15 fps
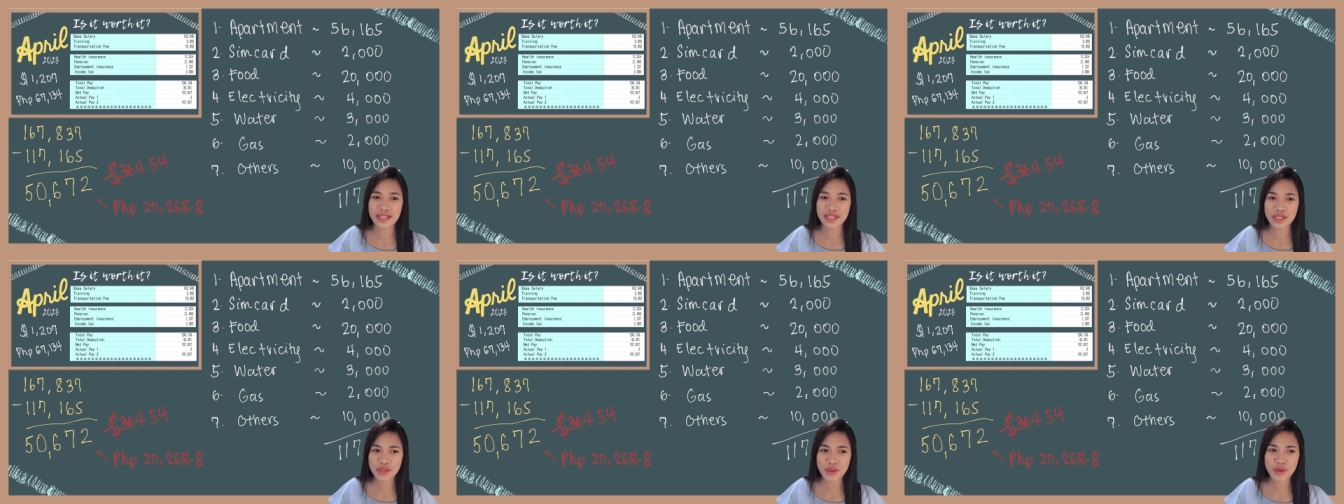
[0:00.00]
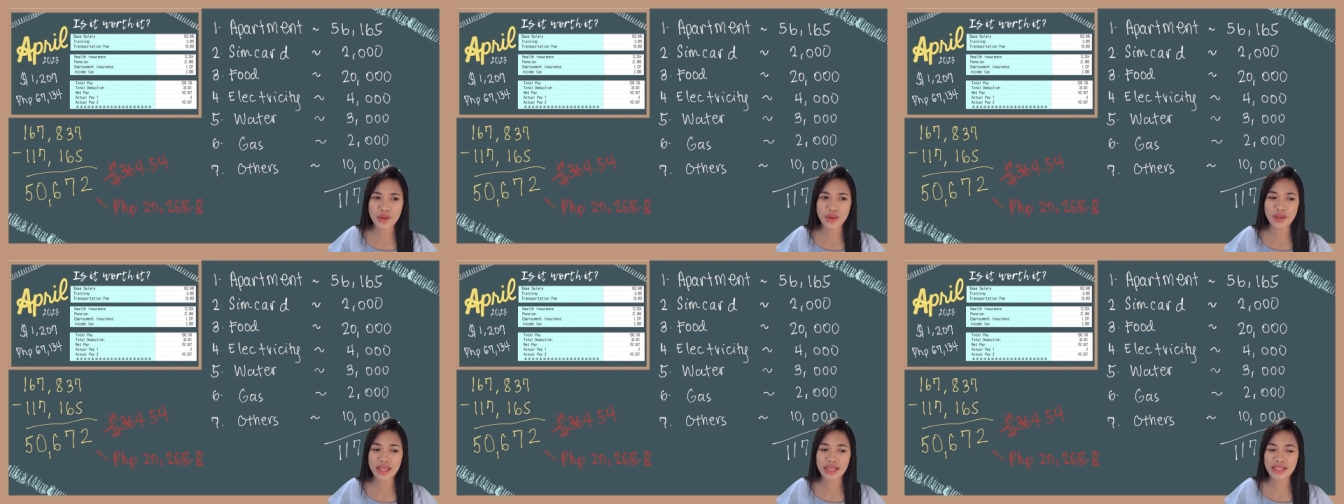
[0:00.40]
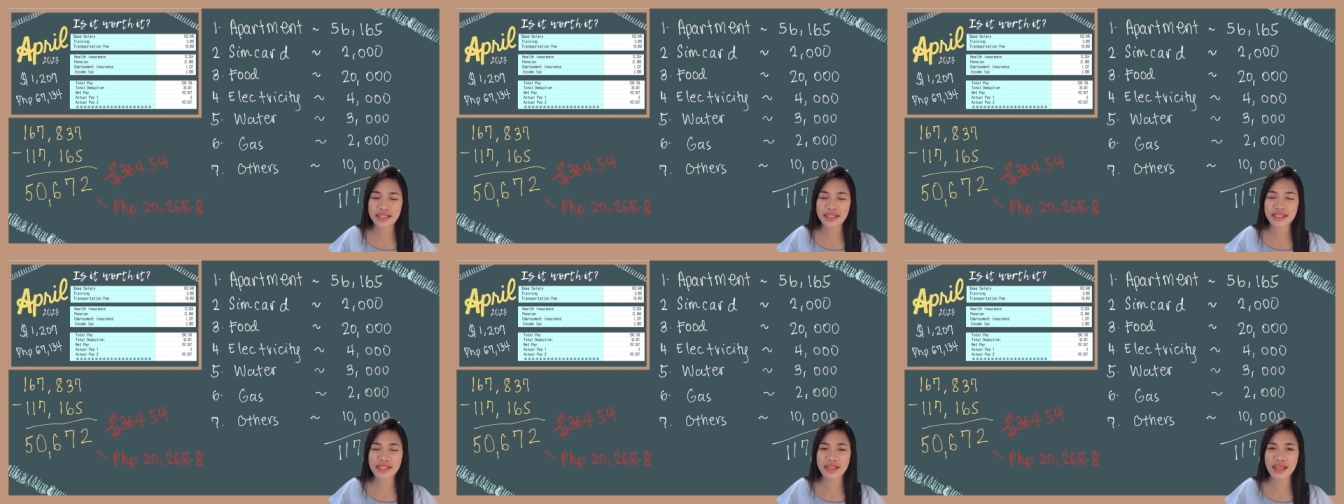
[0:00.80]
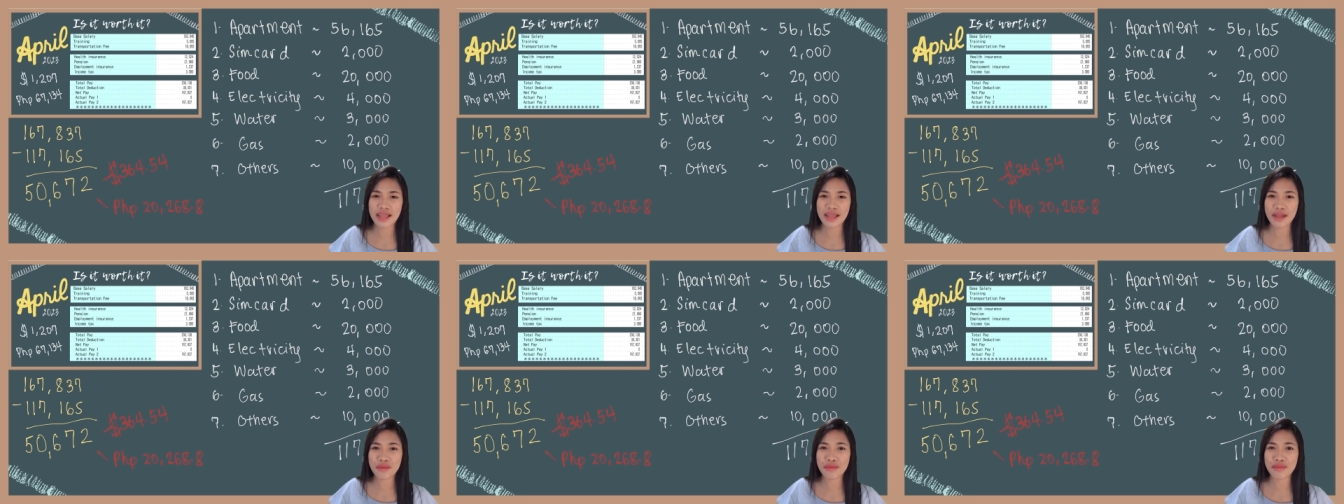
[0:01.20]
So it's
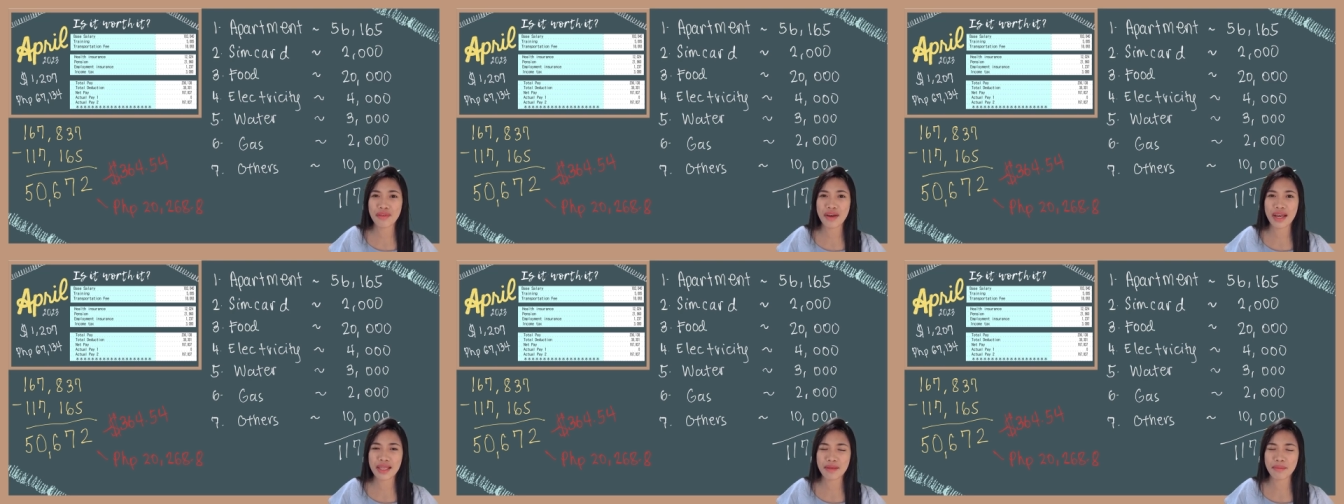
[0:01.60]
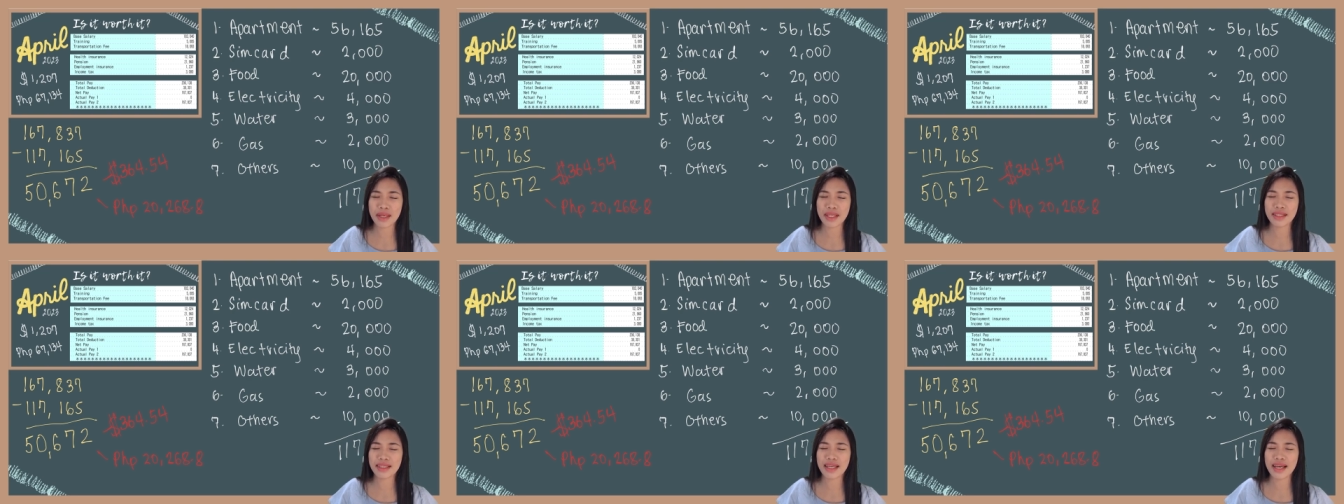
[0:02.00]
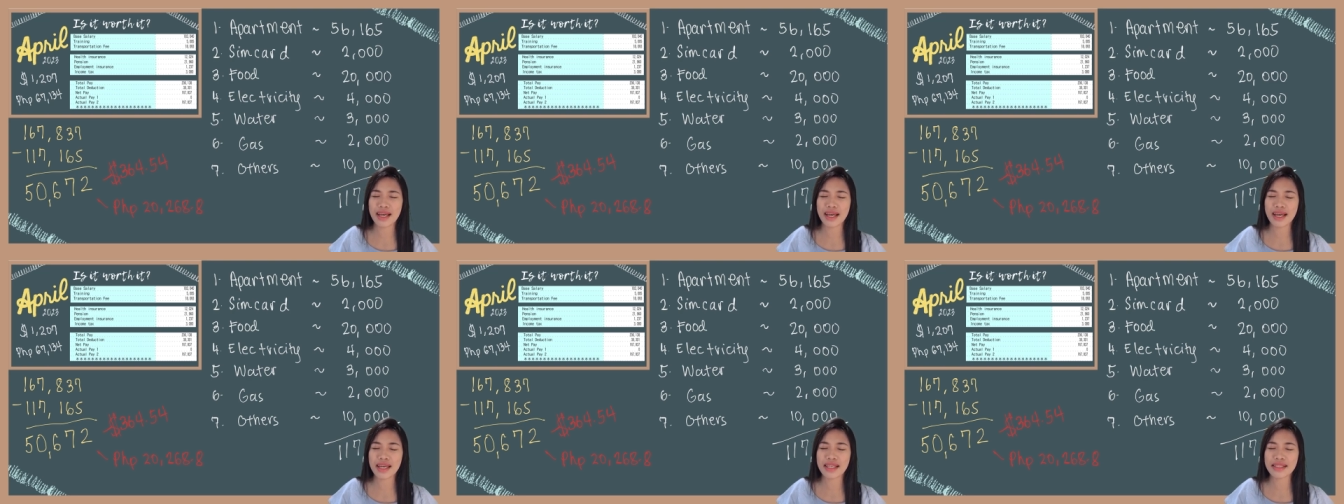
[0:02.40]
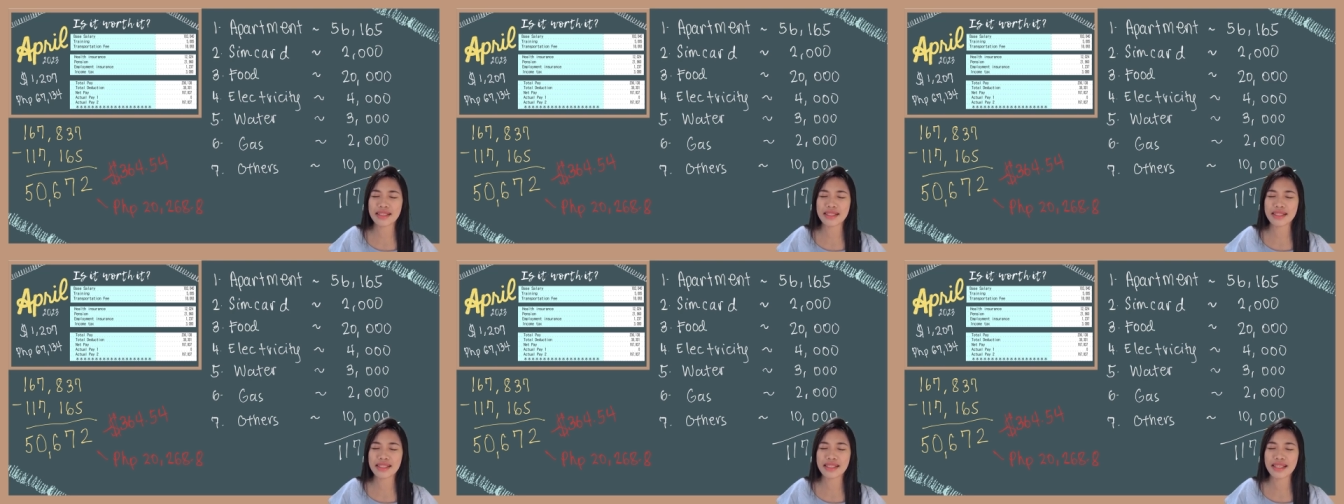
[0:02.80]
fine, but yeah,
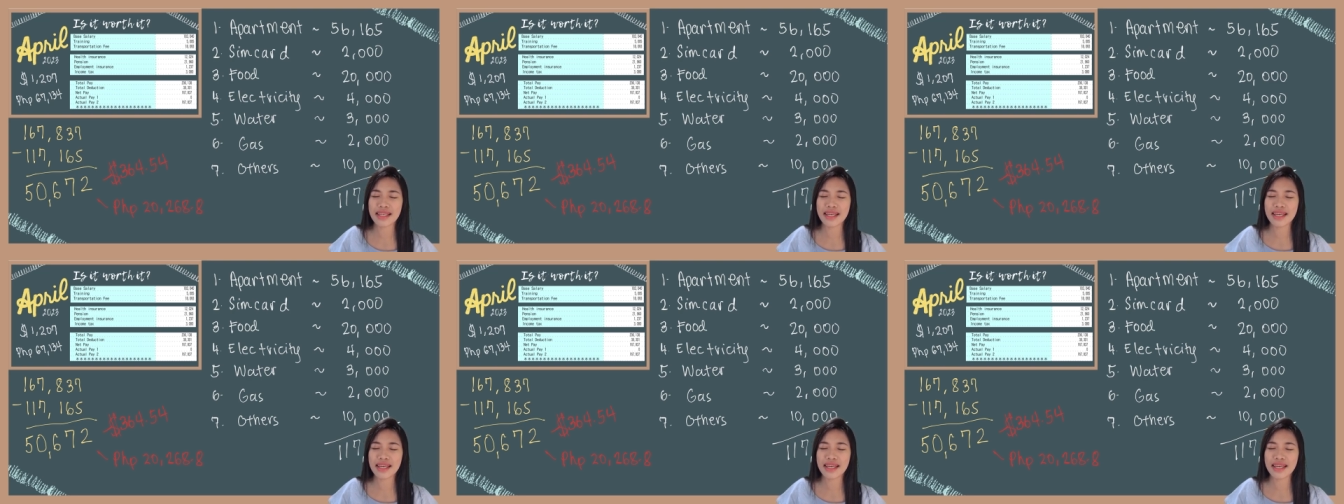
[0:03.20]
it's